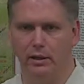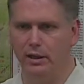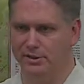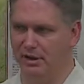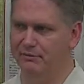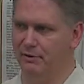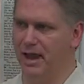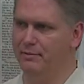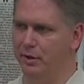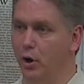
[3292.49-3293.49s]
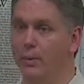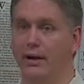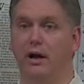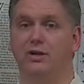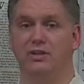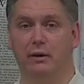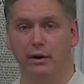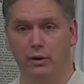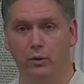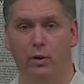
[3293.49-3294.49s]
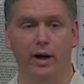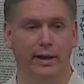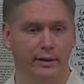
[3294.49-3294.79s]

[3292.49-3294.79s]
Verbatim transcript: until after it happens, like, oh my gosh, now I know why